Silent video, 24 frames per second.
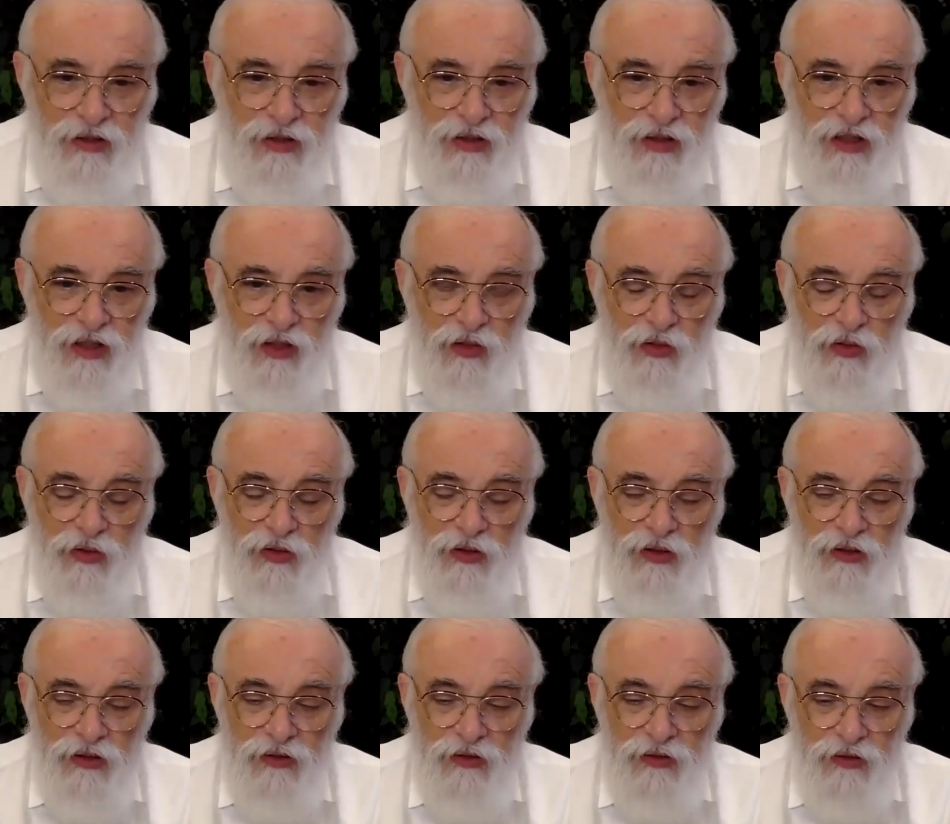
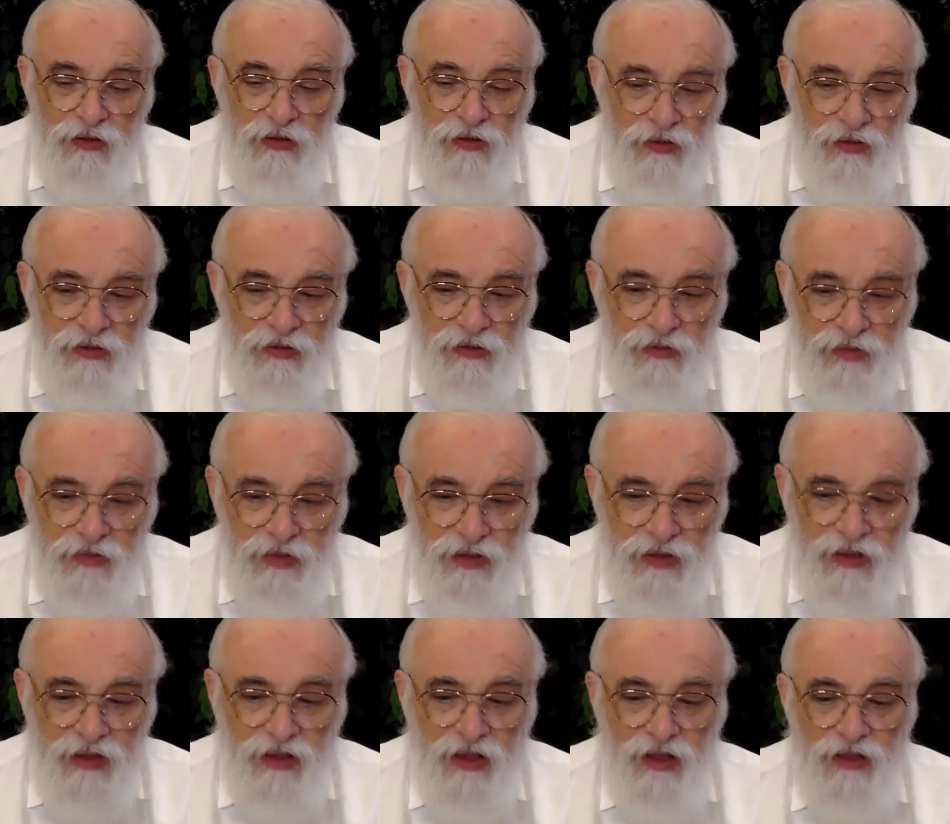equally.
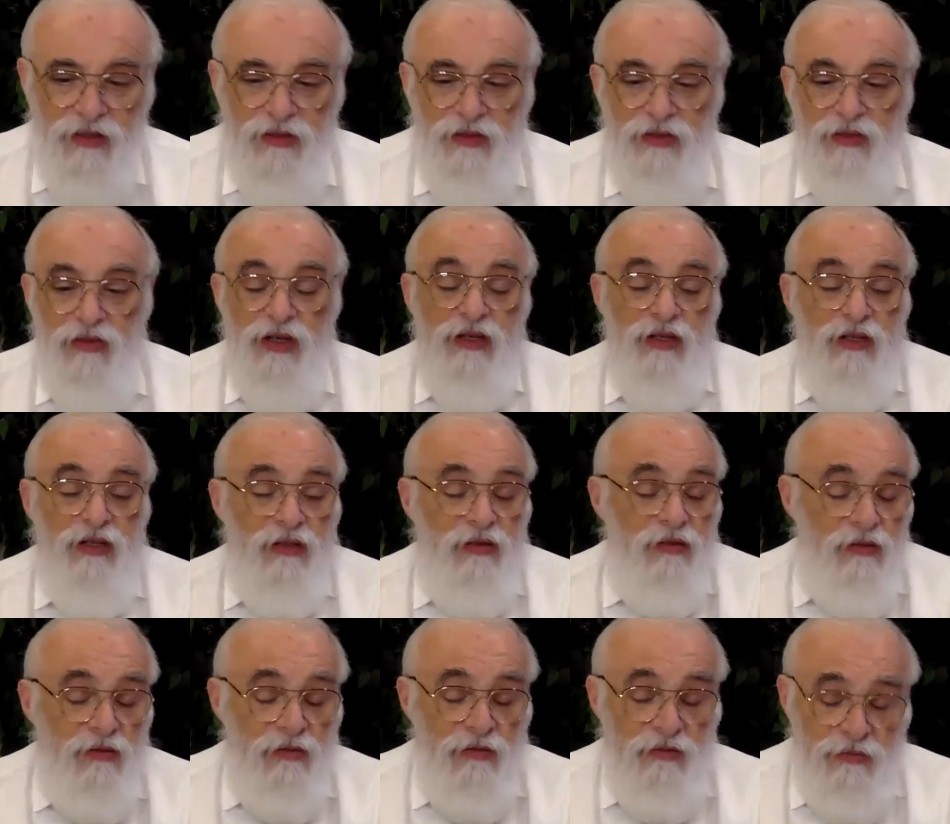It's another
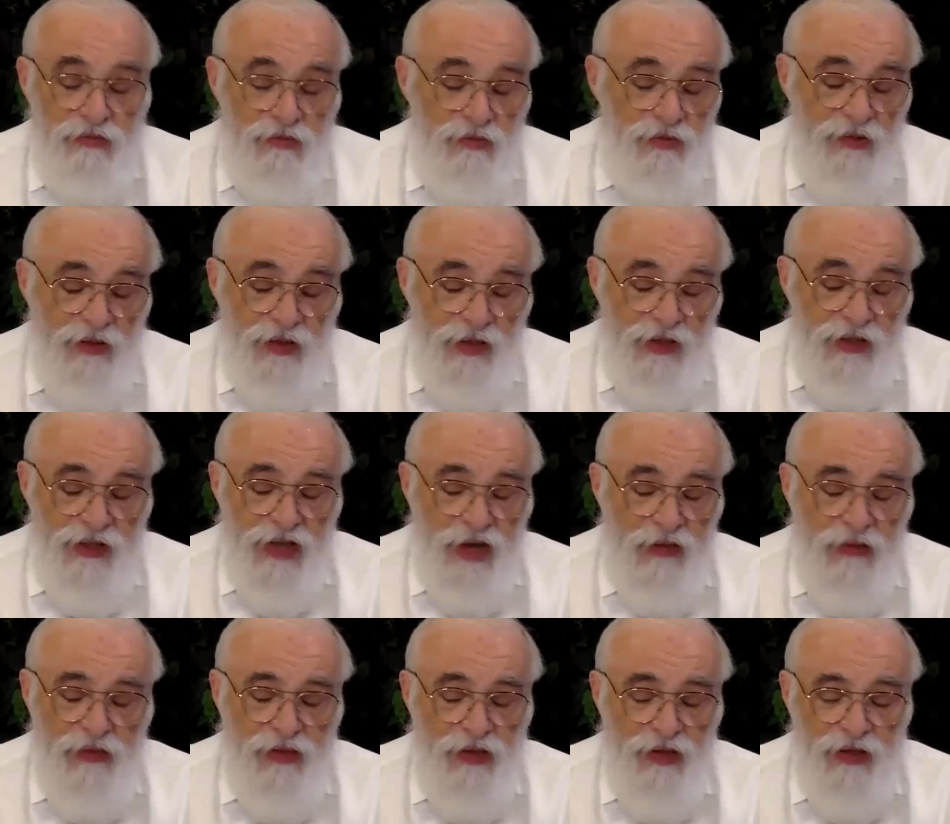reason, well, it's the
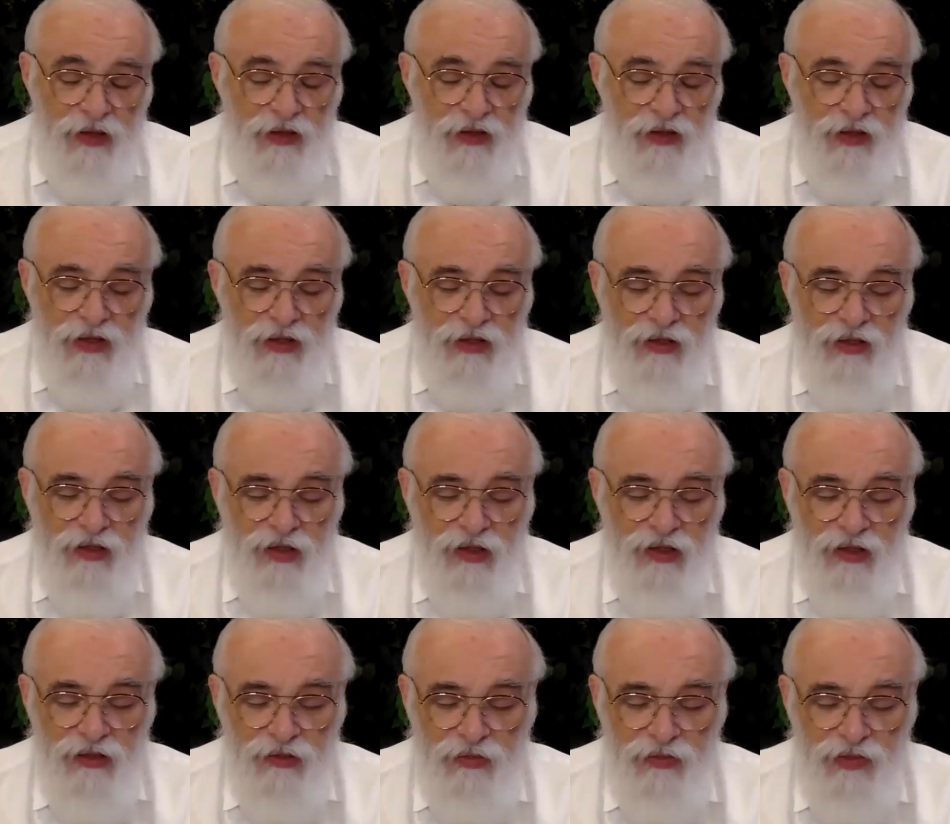same thing, just
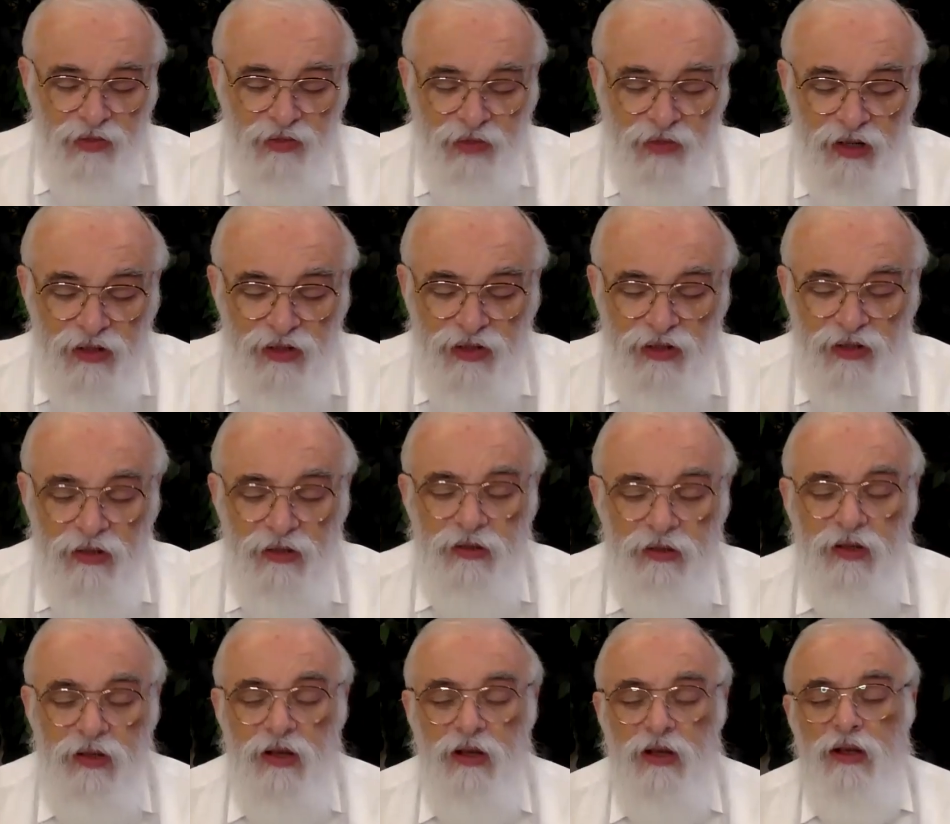another
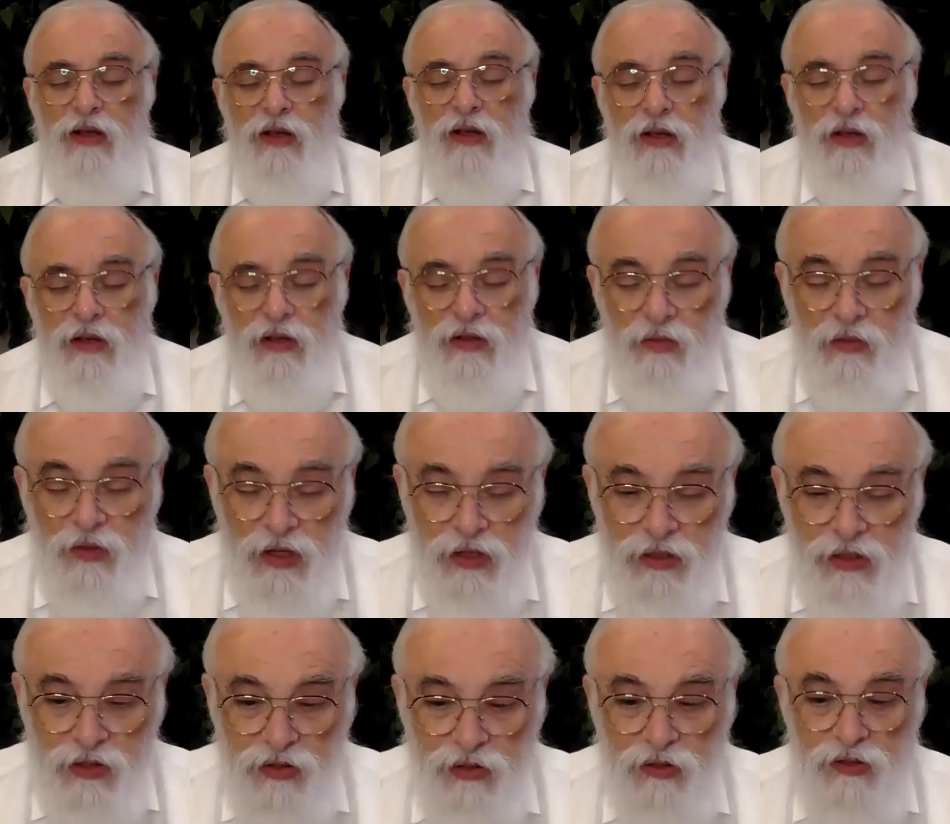observation, why
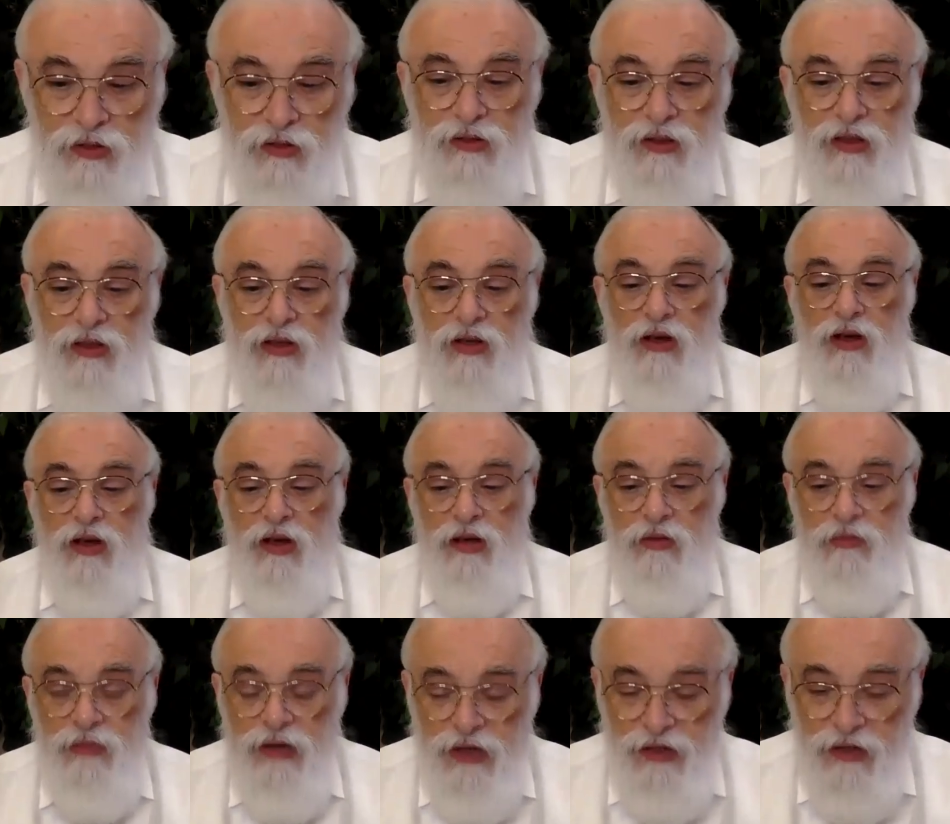it's called a
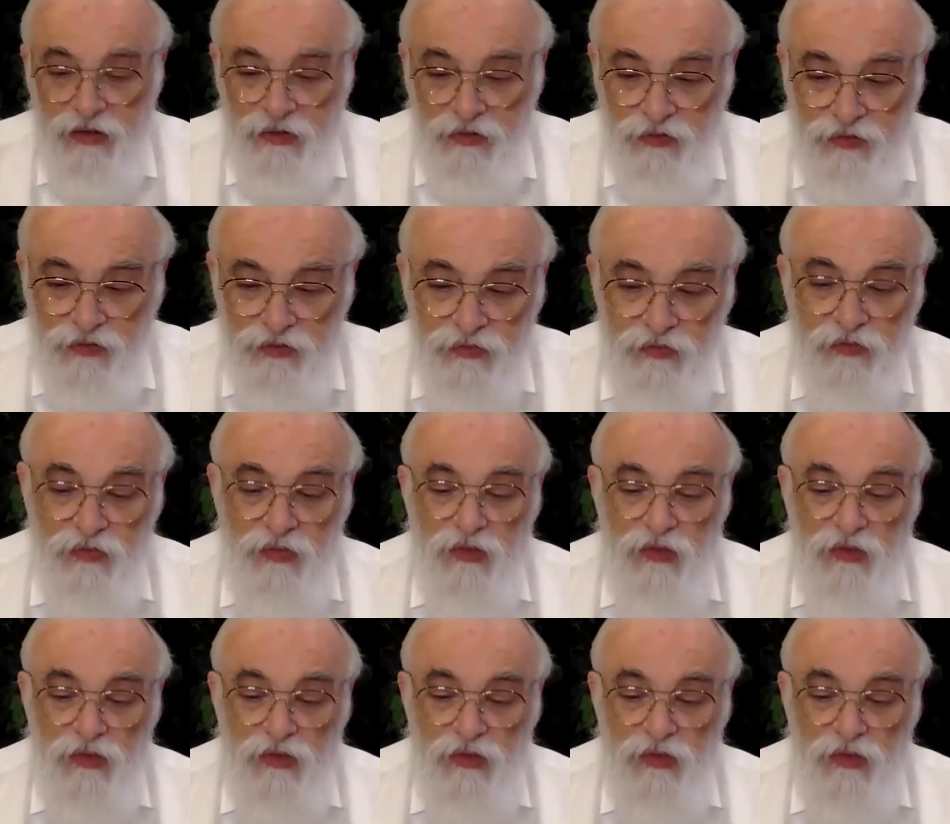keich makif.